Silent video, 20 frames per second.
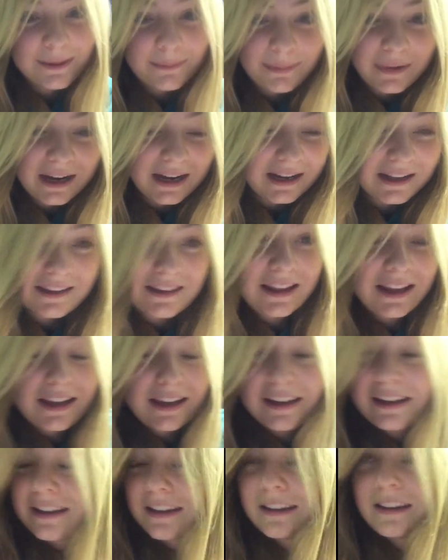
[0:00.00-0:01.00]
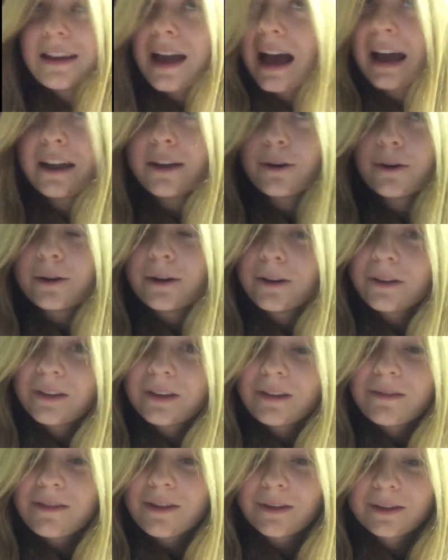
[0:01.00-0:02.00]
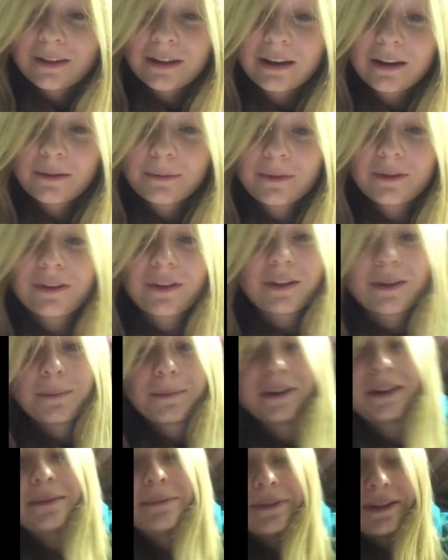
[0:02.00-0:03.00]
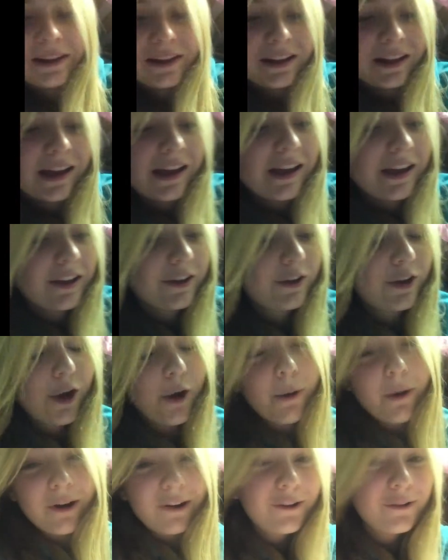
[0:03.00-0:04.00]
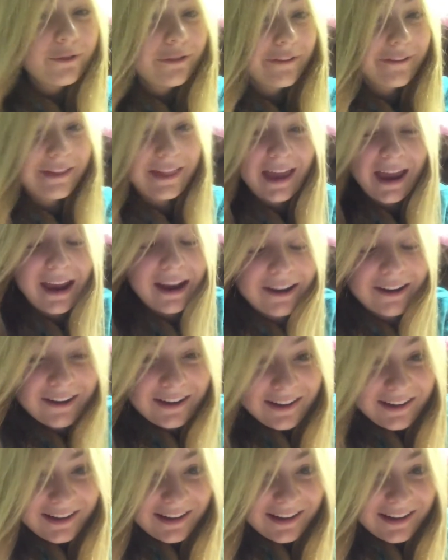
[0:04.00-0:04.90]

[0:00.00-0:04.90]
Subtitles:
By a lake, night horse, even though it's not open to the public, go over there!